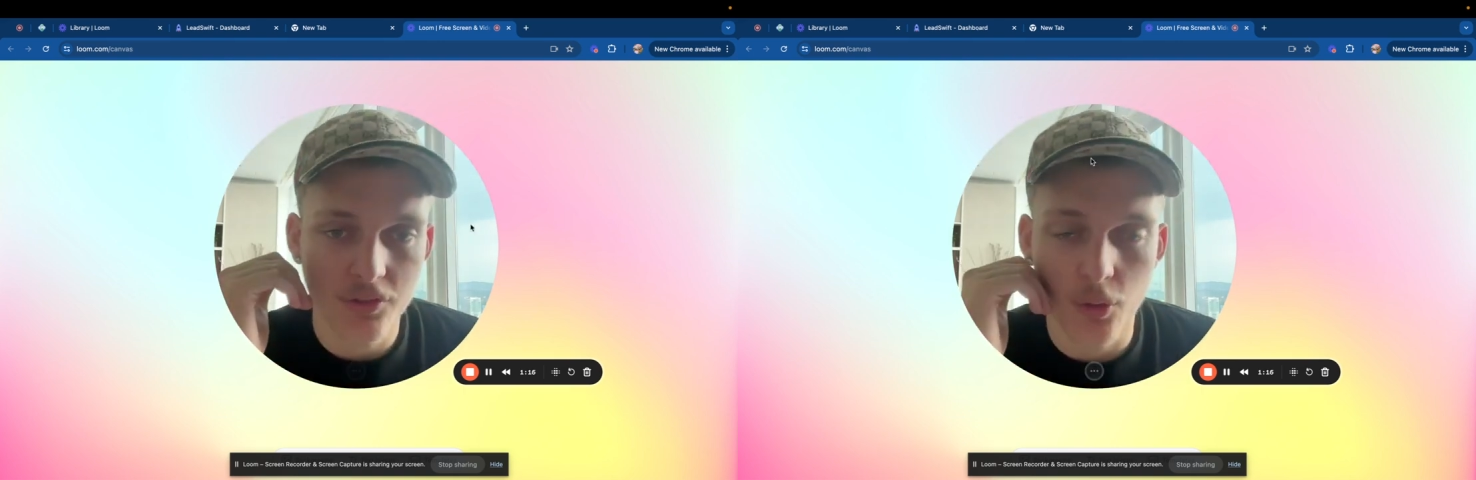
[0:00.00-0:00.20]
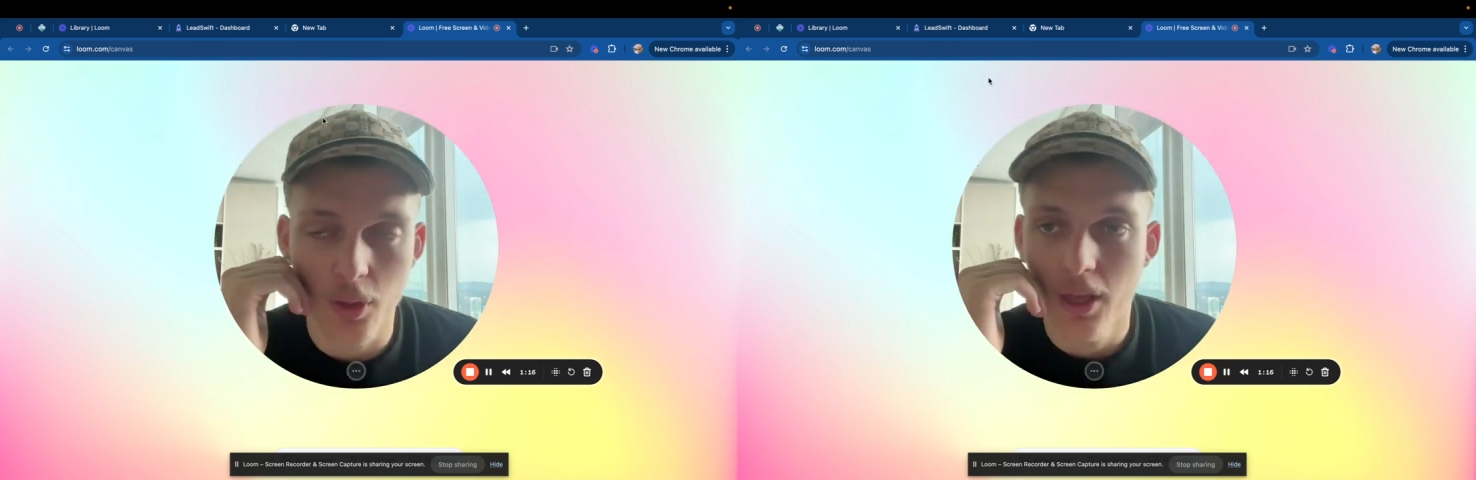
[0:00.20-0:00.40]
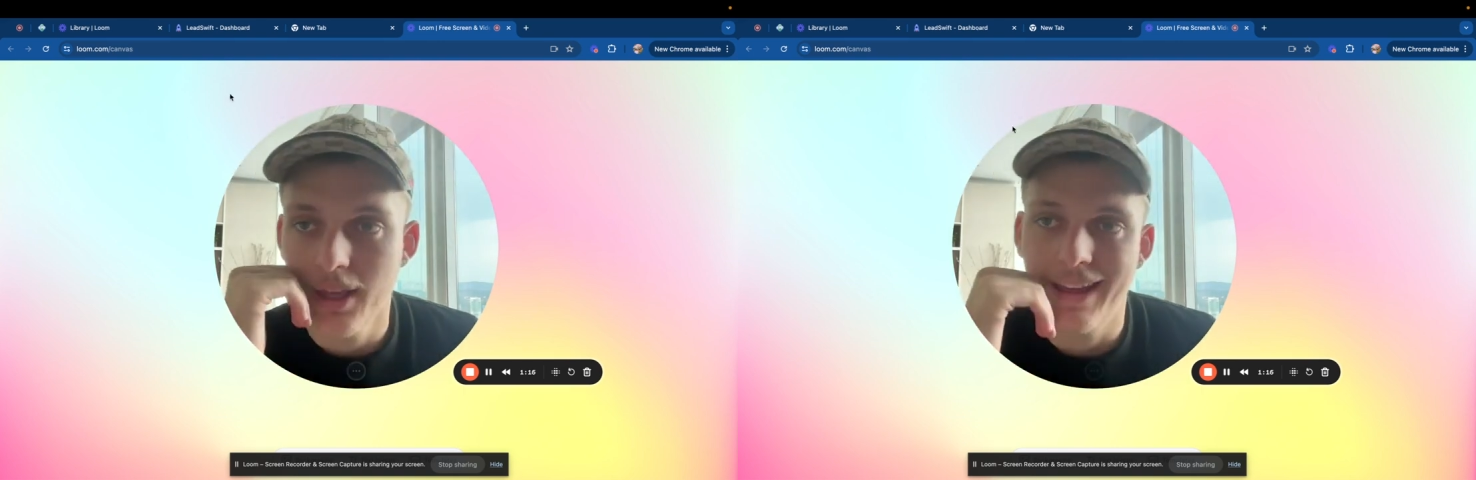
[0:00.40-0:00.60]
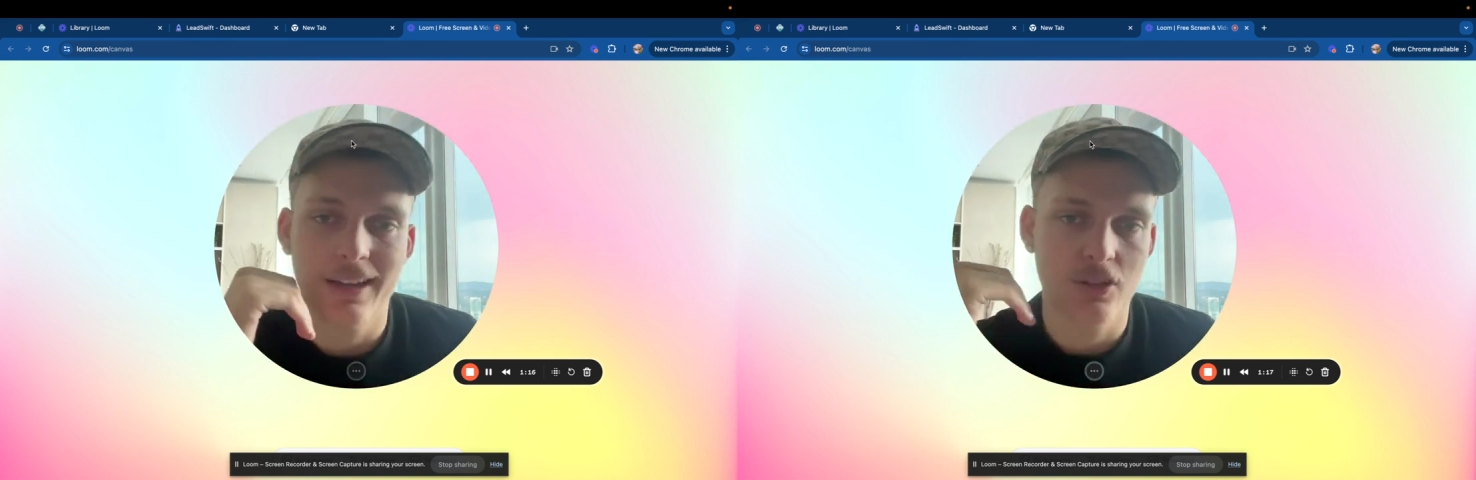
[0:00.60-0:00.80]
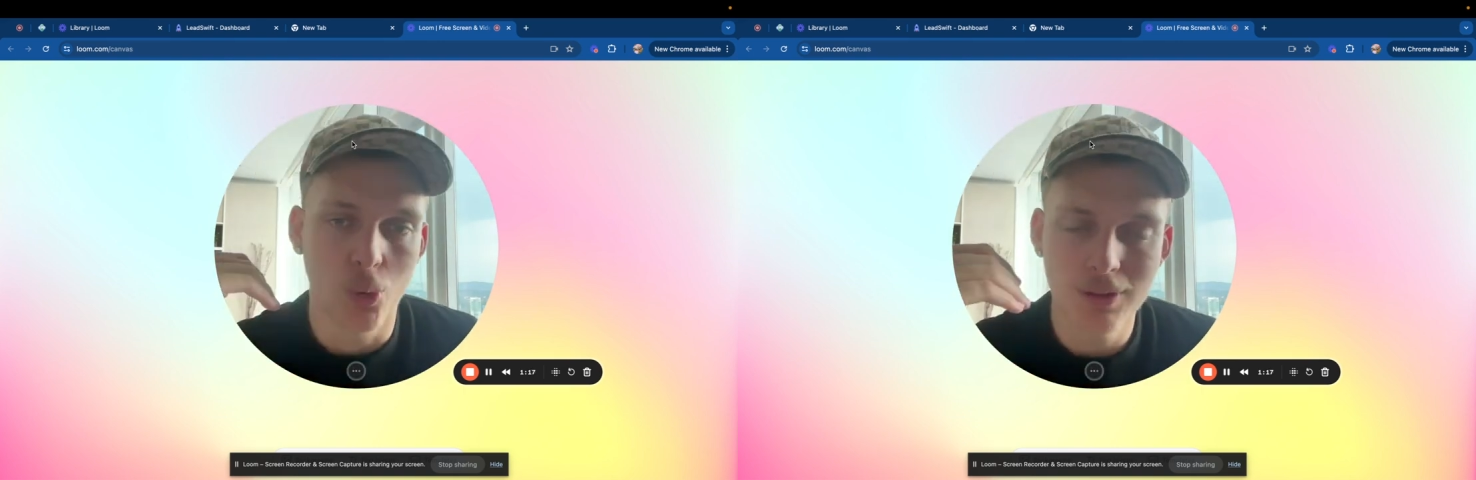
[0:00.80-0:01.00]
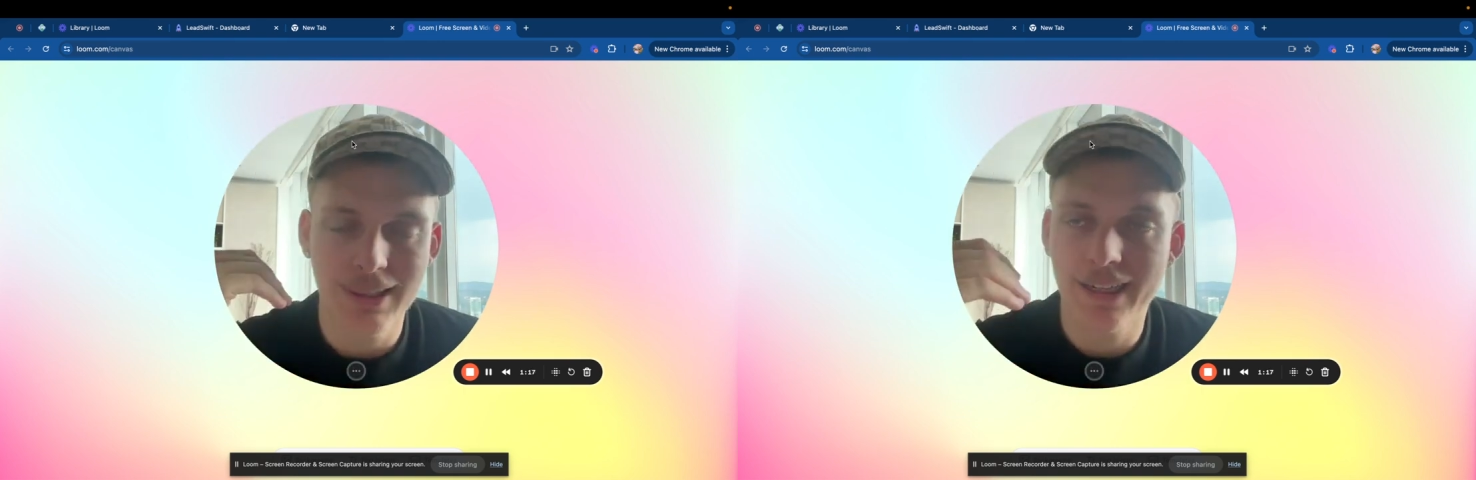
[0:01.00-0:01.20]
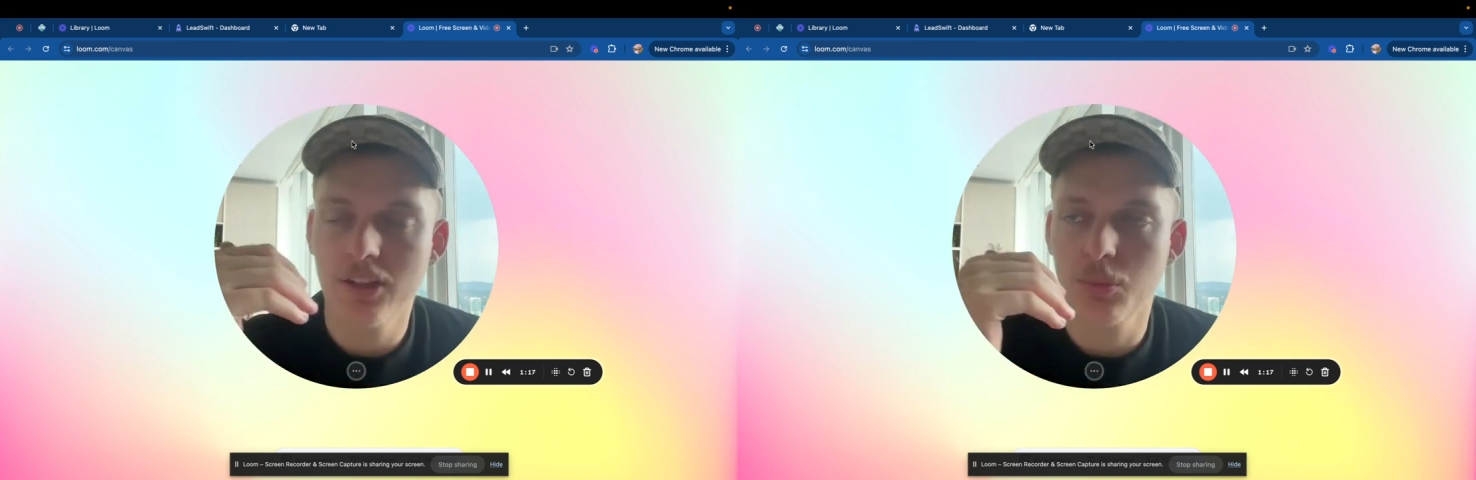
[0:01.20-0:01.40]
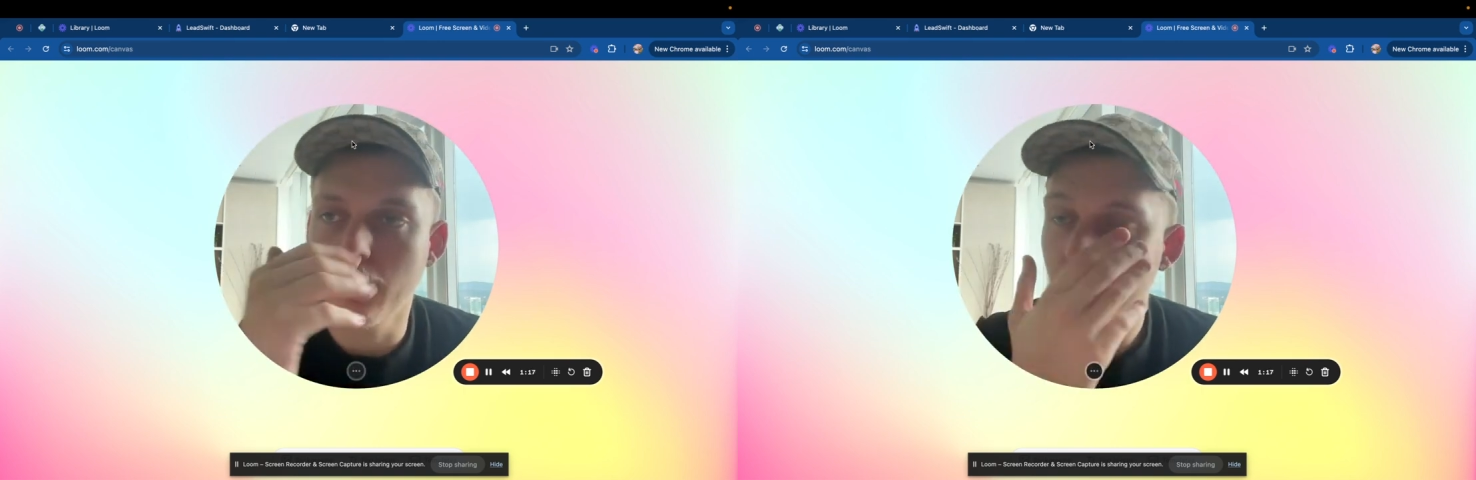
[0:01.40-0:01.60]
So it's called
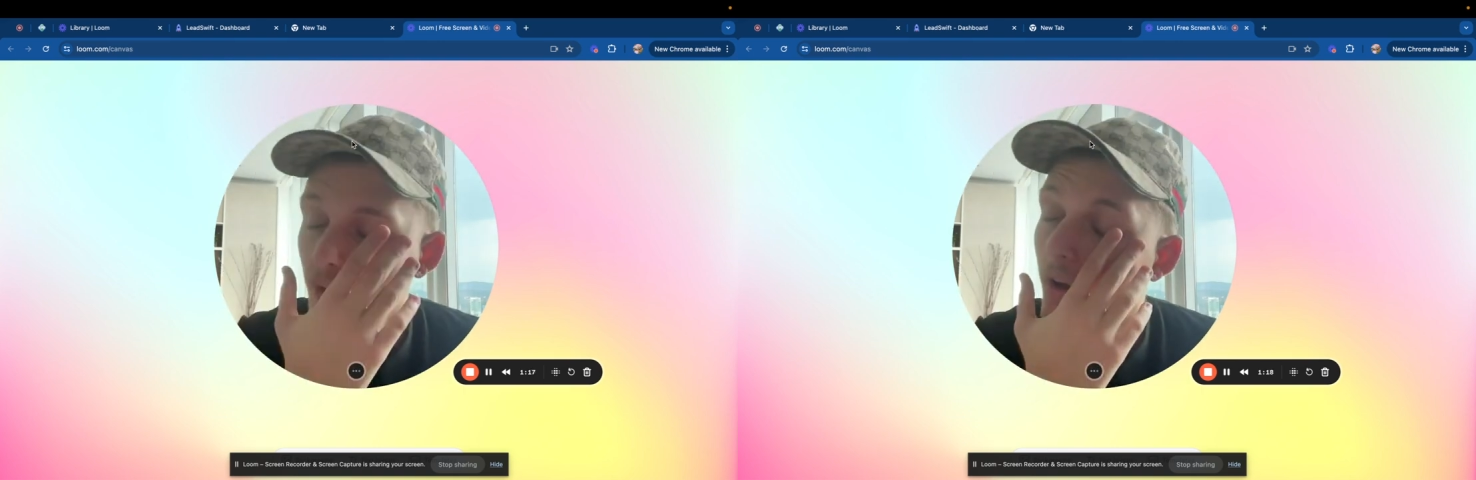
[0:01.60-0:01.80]
LeadSwift.